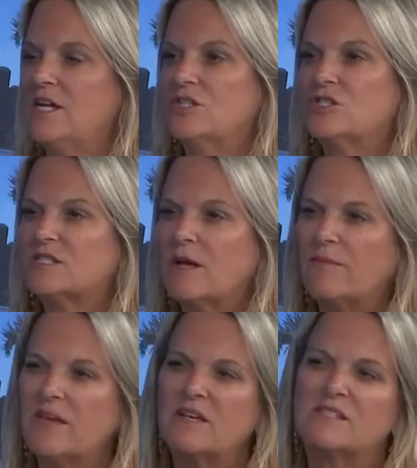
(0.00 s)
Just
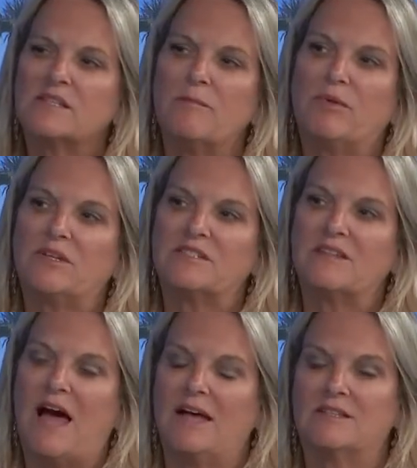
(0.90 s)
something as simple as
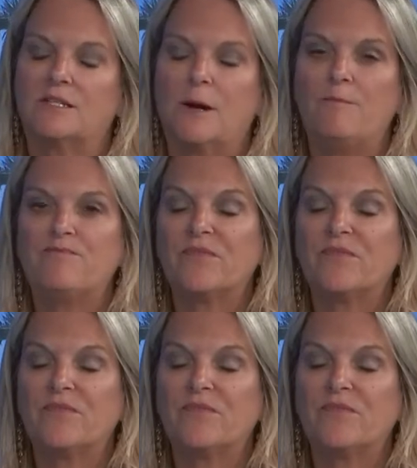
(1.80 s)
that. So,